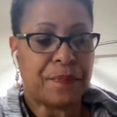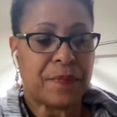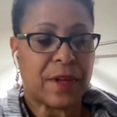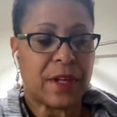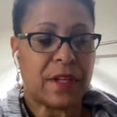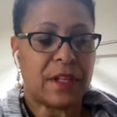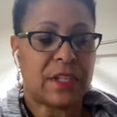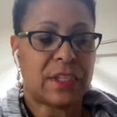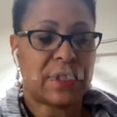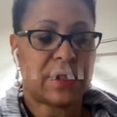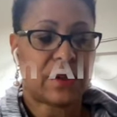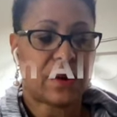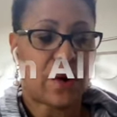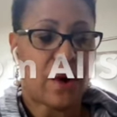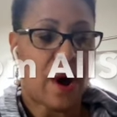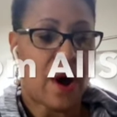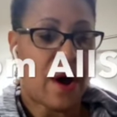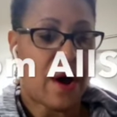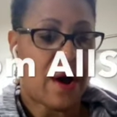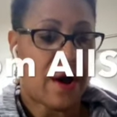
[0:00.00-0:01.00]
this
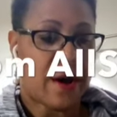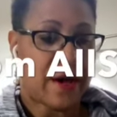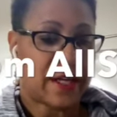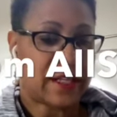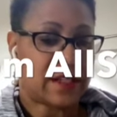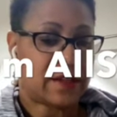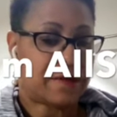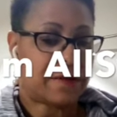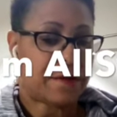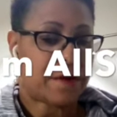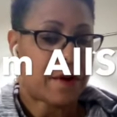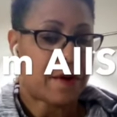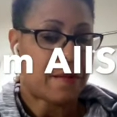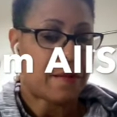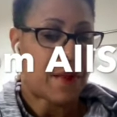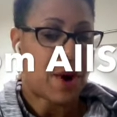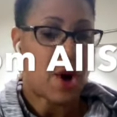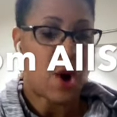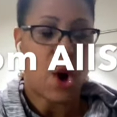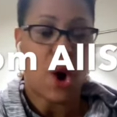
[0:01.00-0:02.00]
is
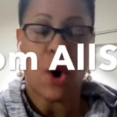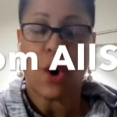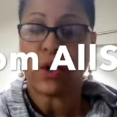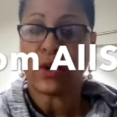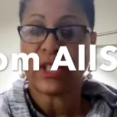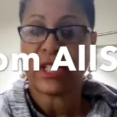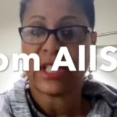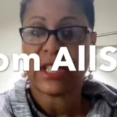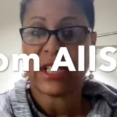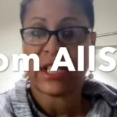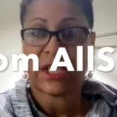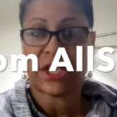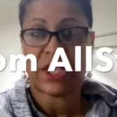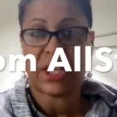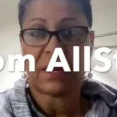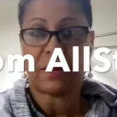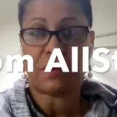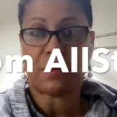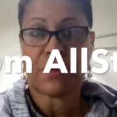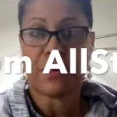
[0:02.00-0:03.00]
from ALLSTITCH
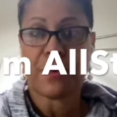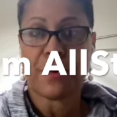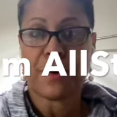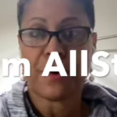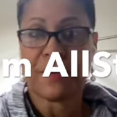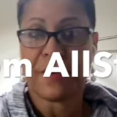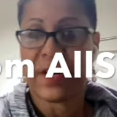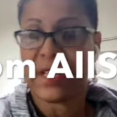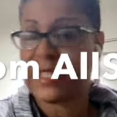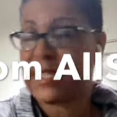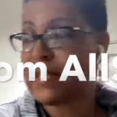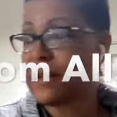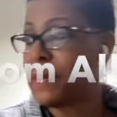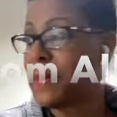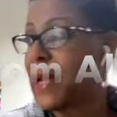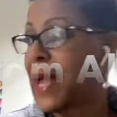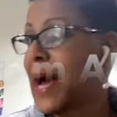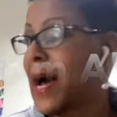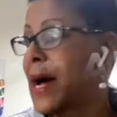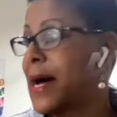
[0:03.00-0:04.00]
Embroidery
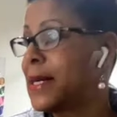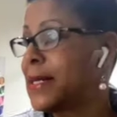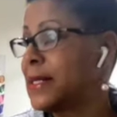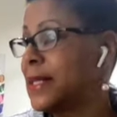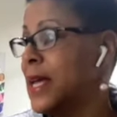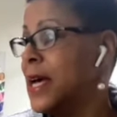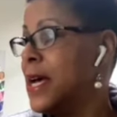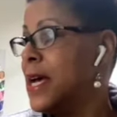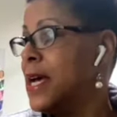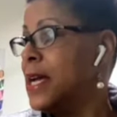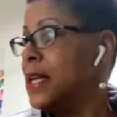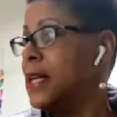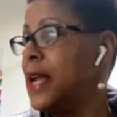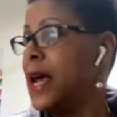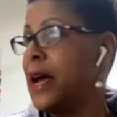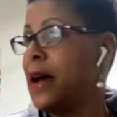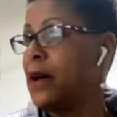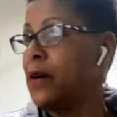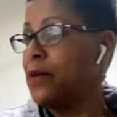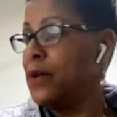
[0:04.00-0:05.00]
Supplies.
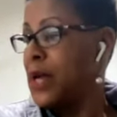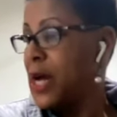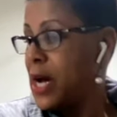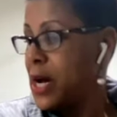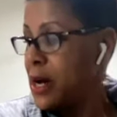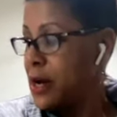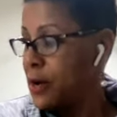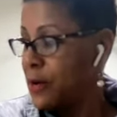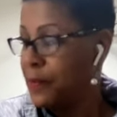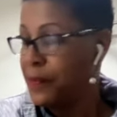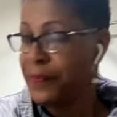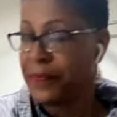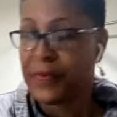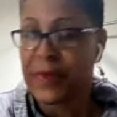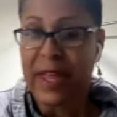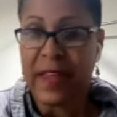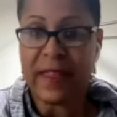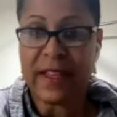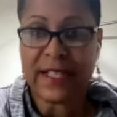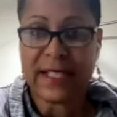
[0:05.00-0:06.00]
Now,
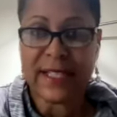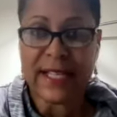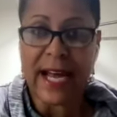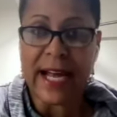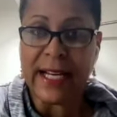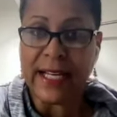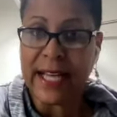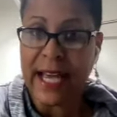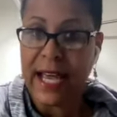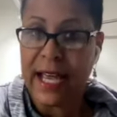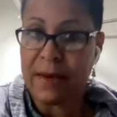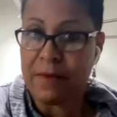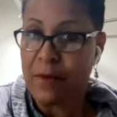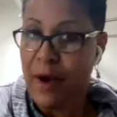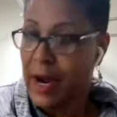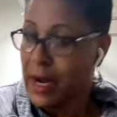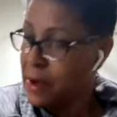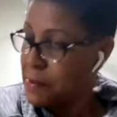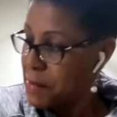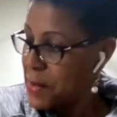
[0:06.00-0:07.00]
this site came
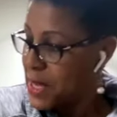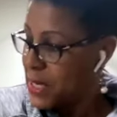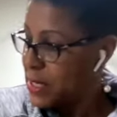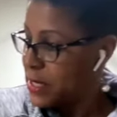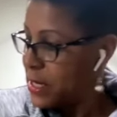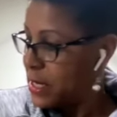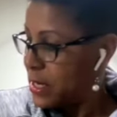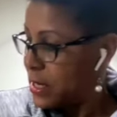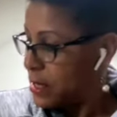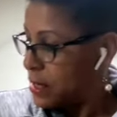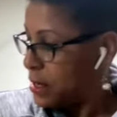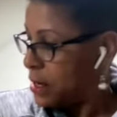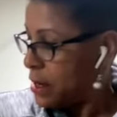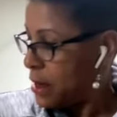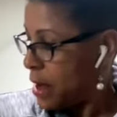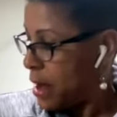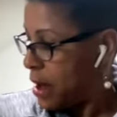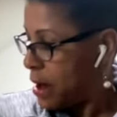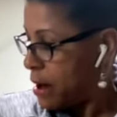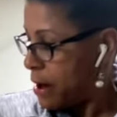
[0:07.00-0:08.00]
recommended
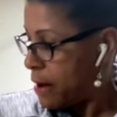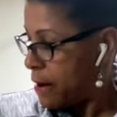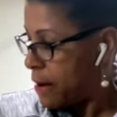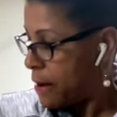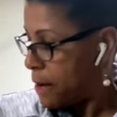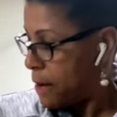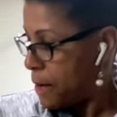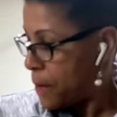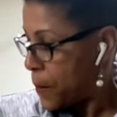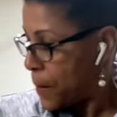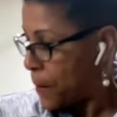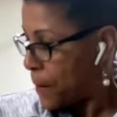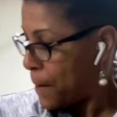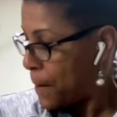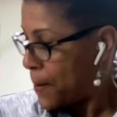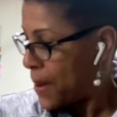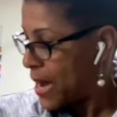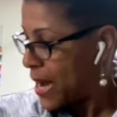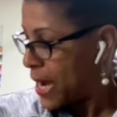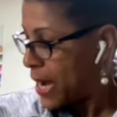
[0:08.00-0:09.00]

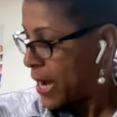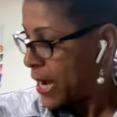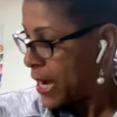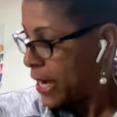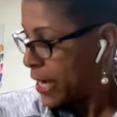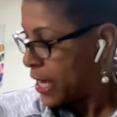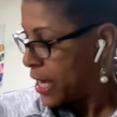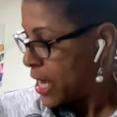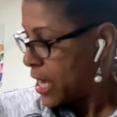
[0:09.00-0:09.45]
by